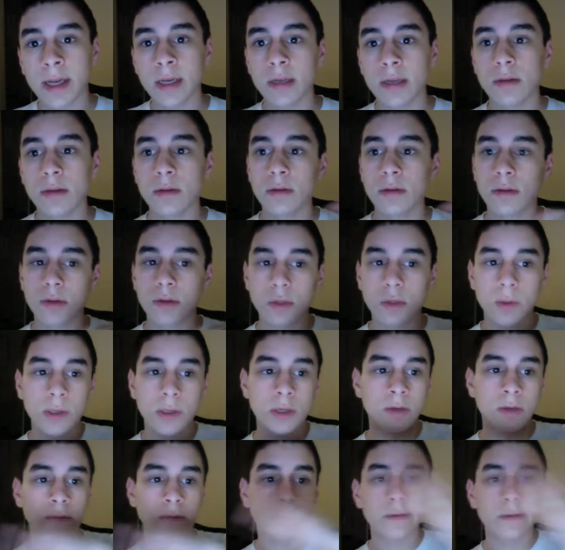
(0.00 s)
it
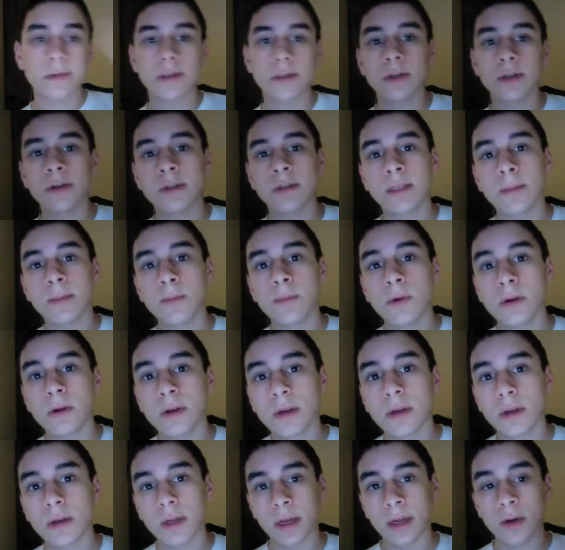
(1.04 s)
switches over and turns the book
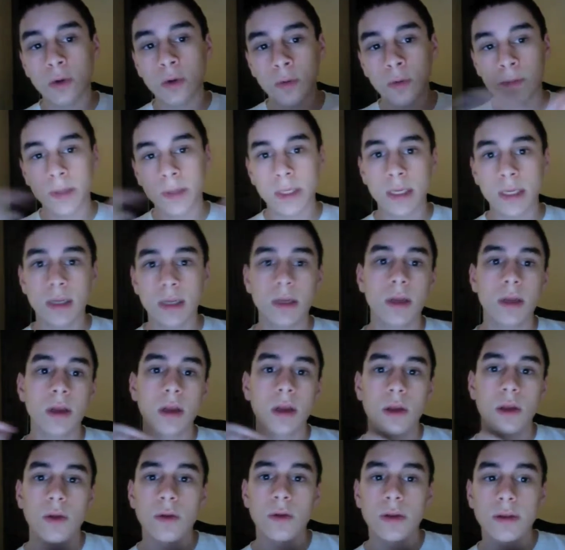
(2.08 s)
and opens it.
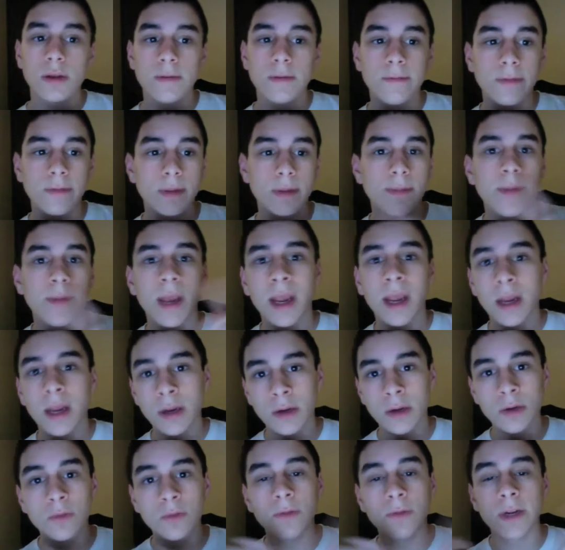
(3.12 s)
You can flip page
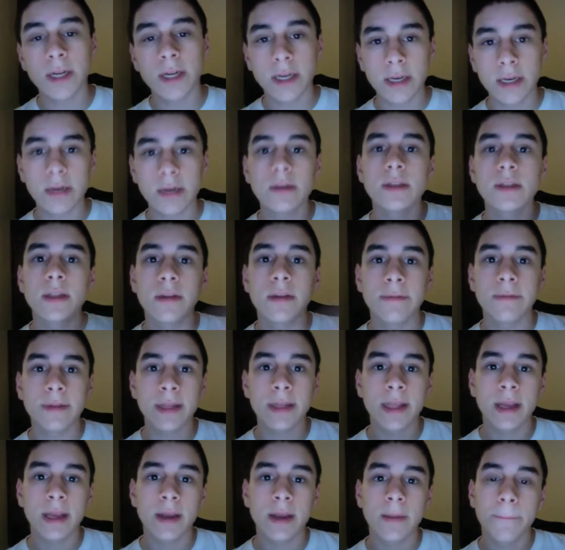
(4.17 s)
and read and stuff like
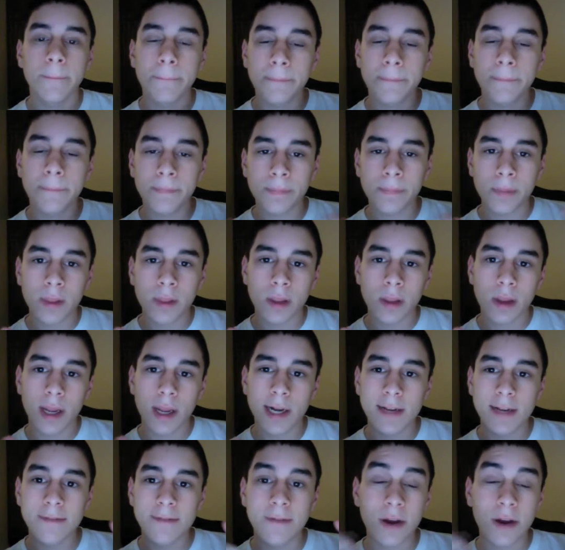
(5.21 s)
that. And
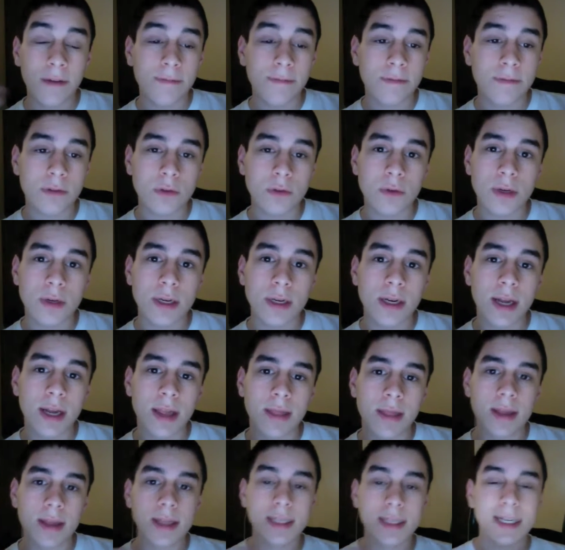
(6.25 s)
it's very fluid, and I
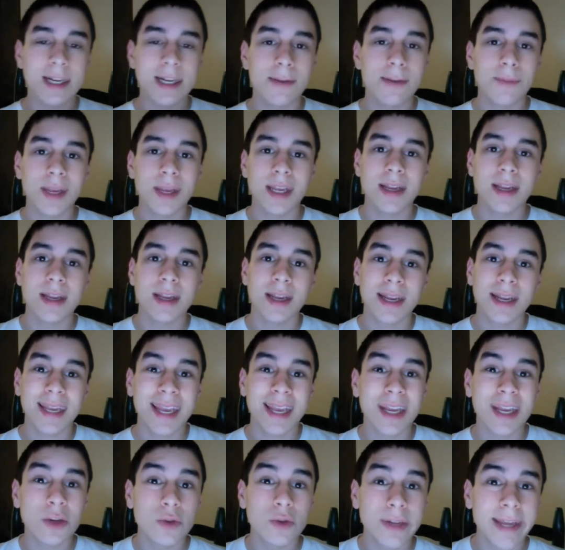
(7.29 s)
think it's going to be a
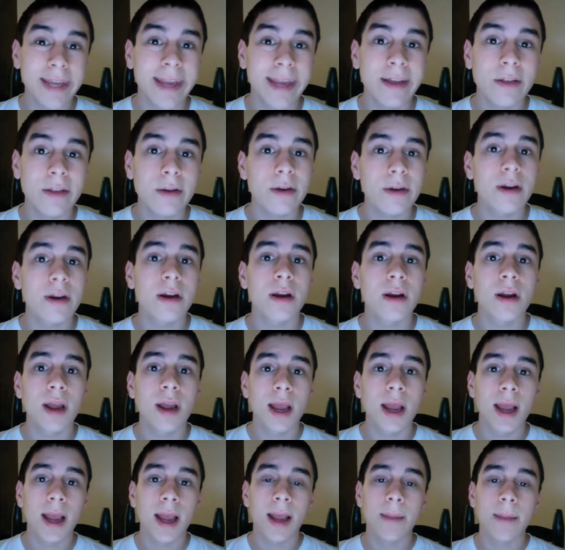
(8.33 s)
Kindle killer
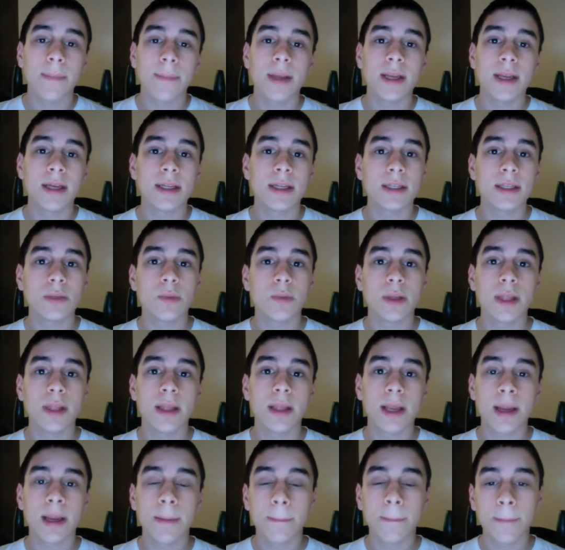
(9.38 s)
because with
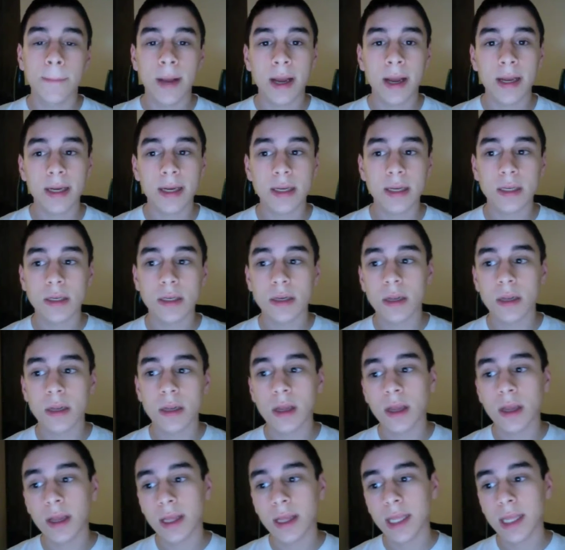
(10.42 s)
combine
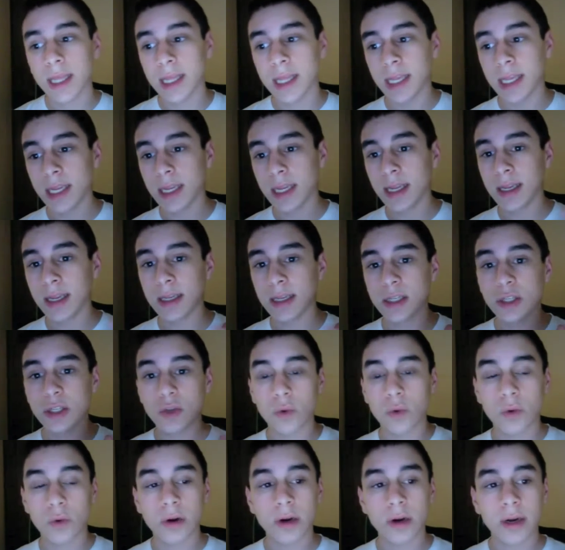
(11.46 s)
the
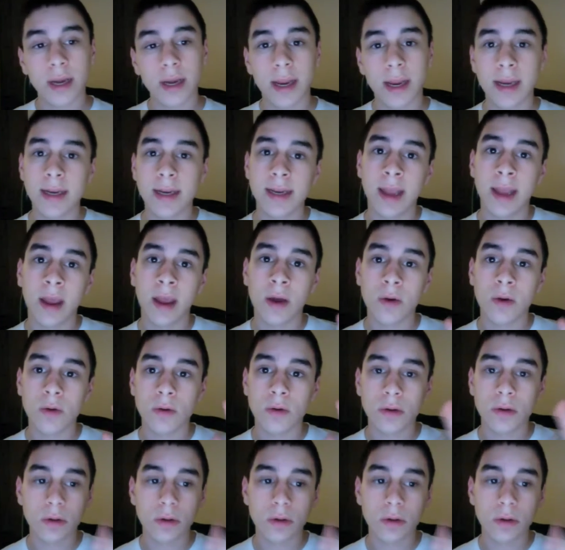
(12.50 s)
store and how